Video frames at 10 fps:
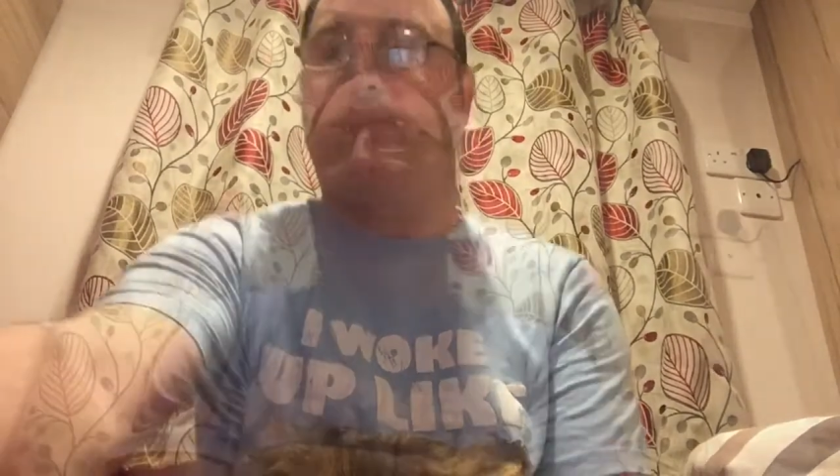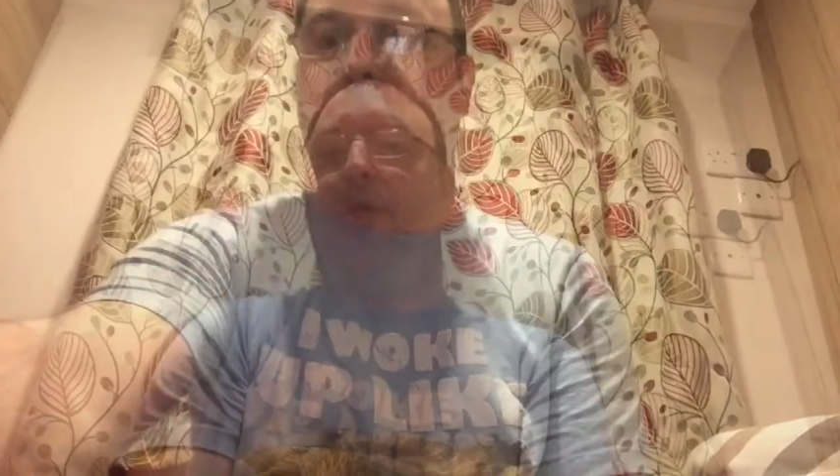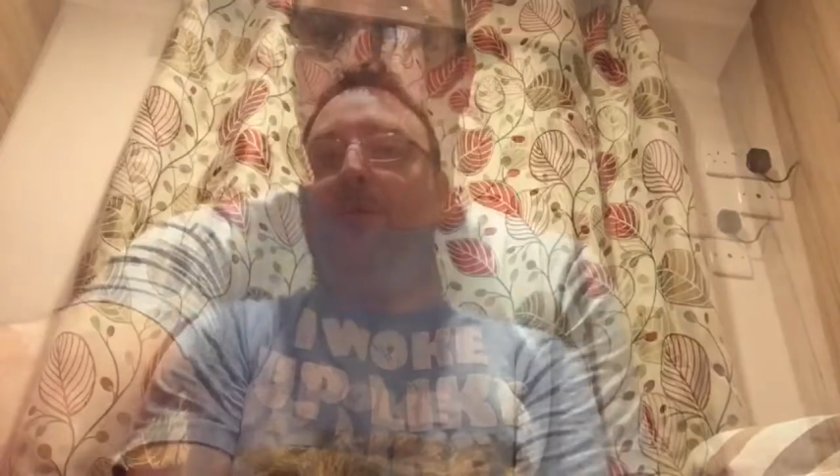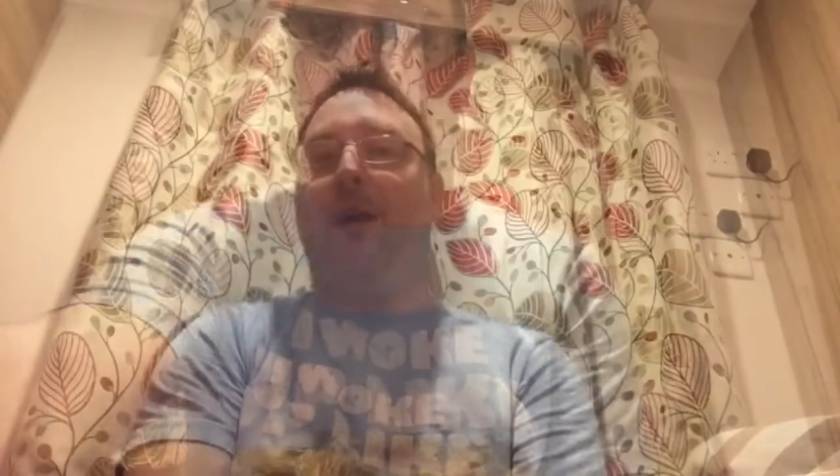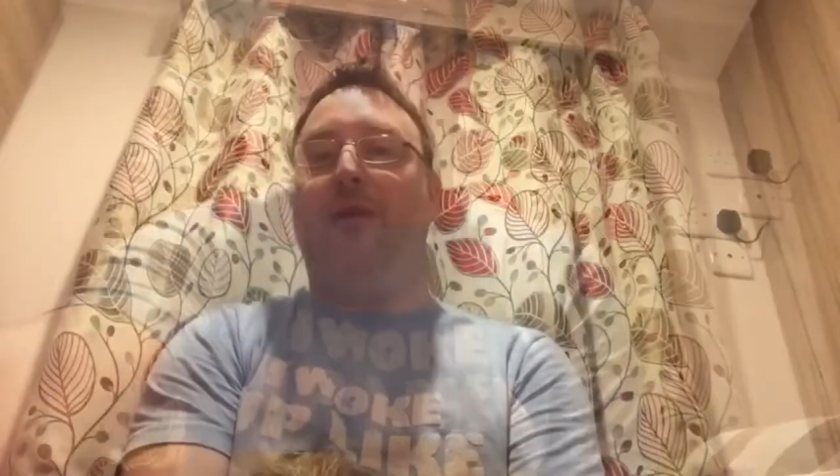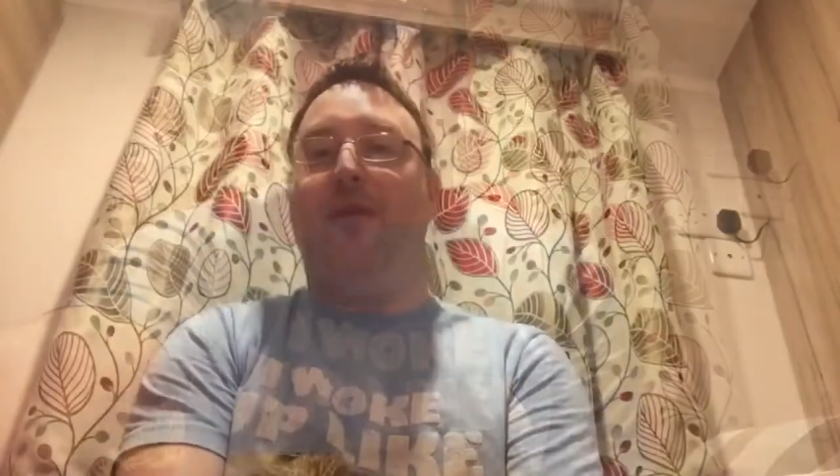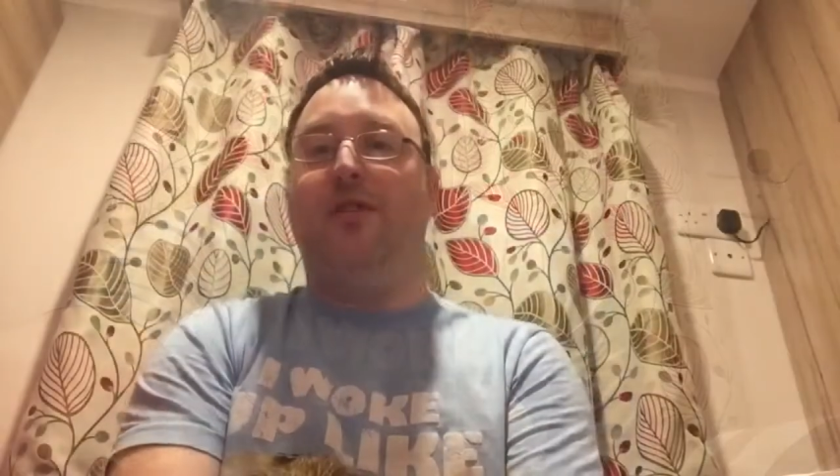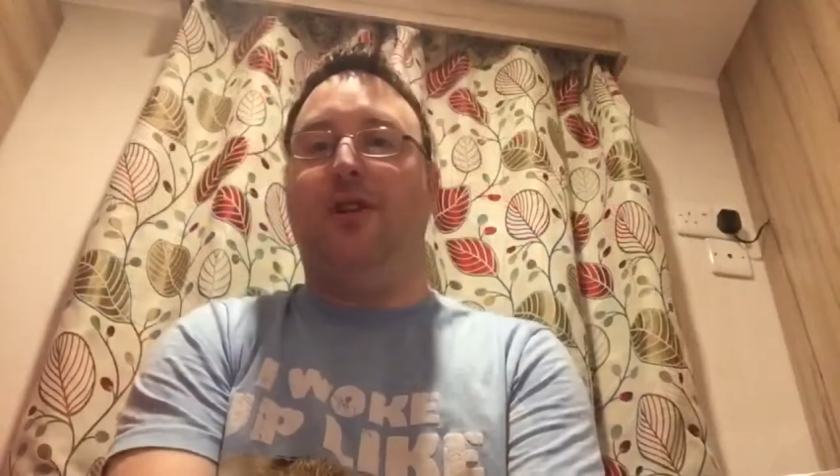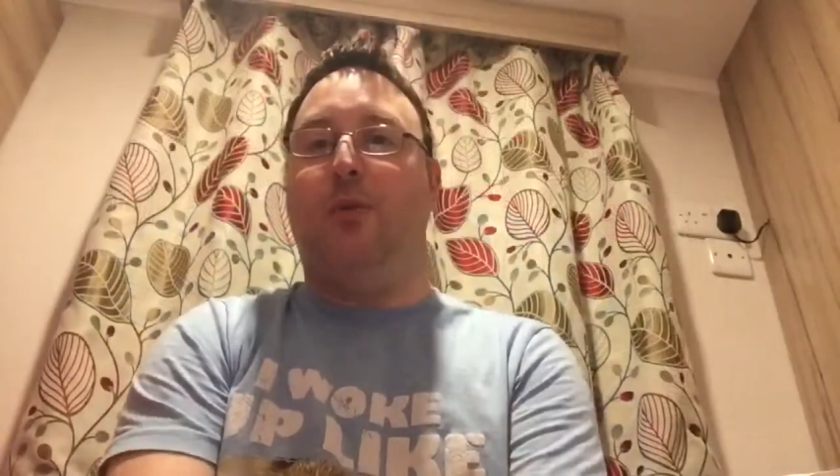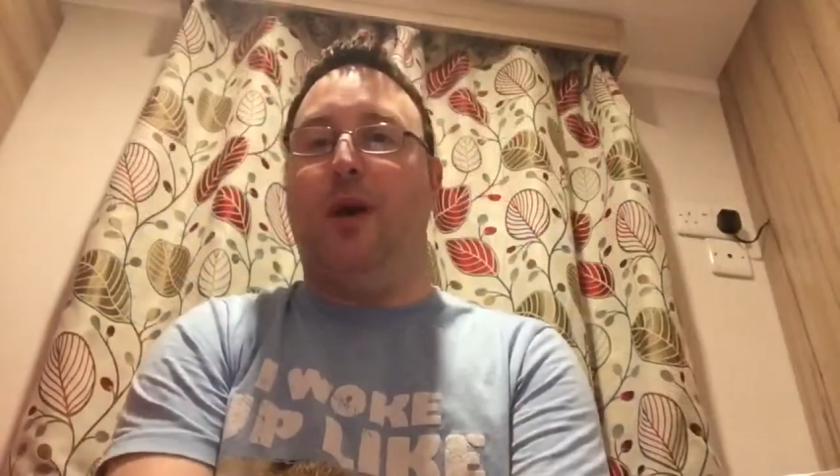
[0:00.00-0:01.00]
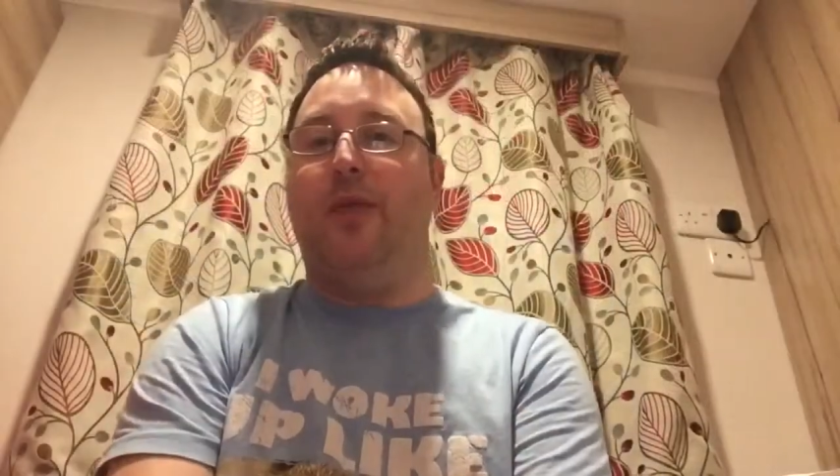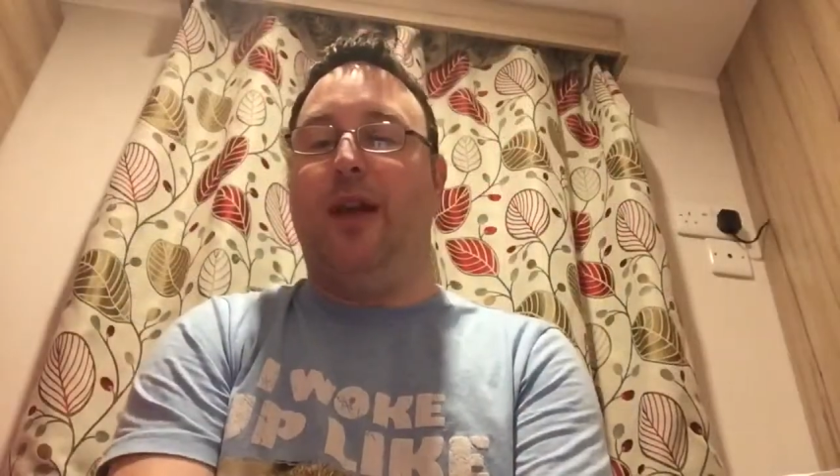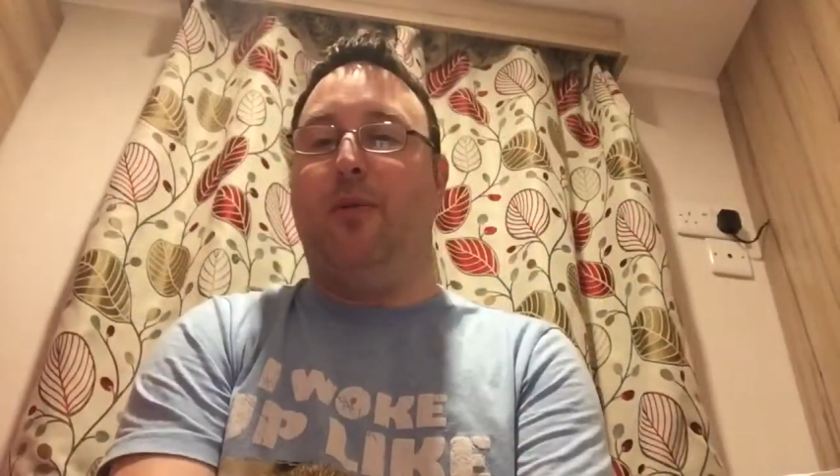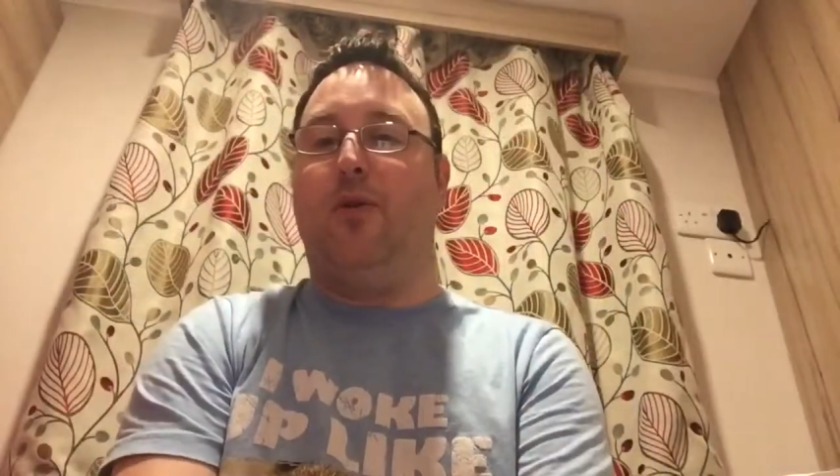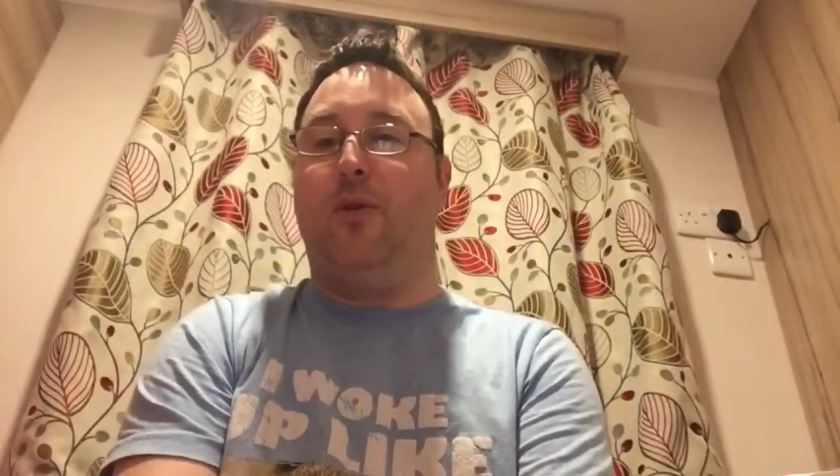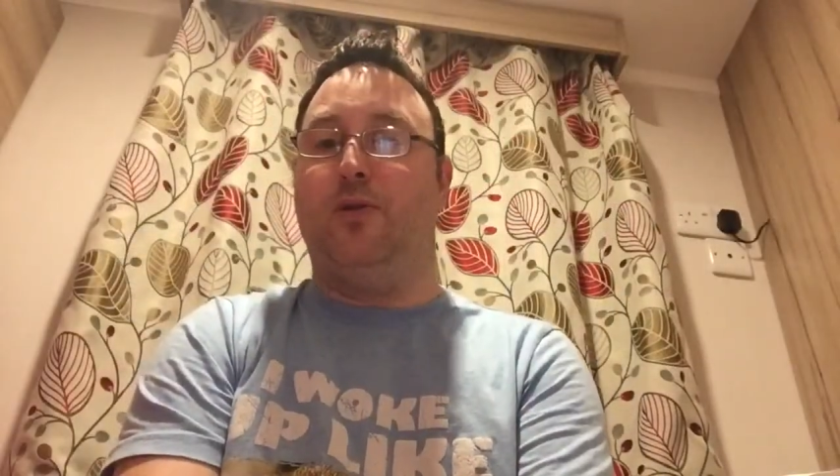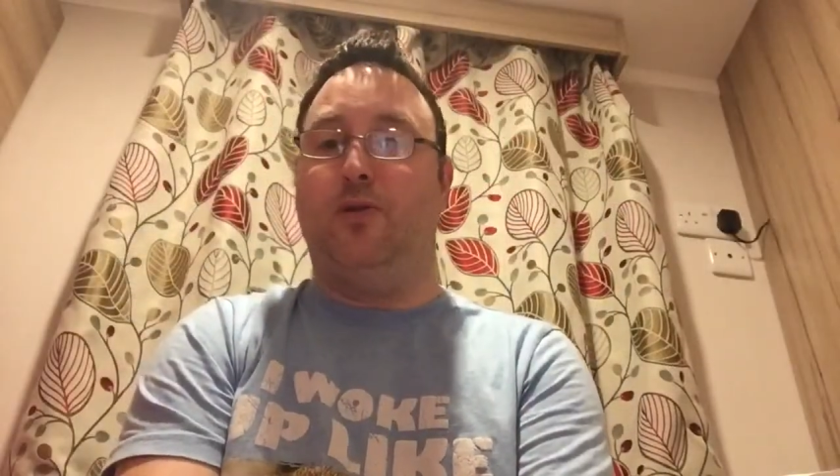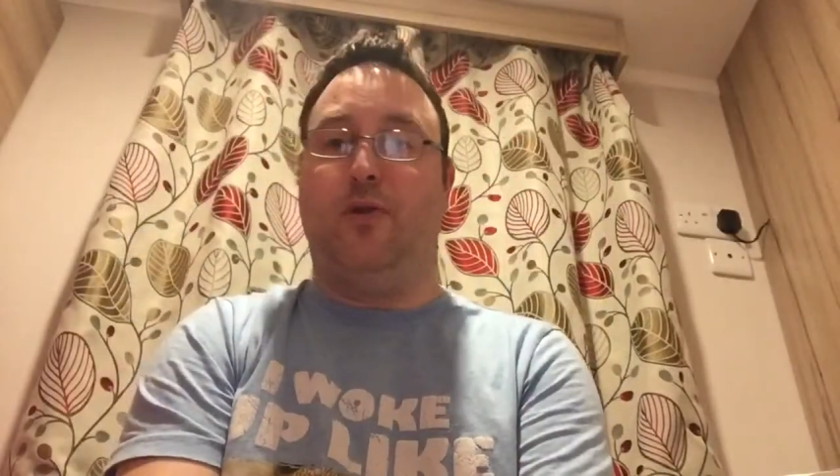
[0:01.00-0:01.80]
But the main reason I went there, of course,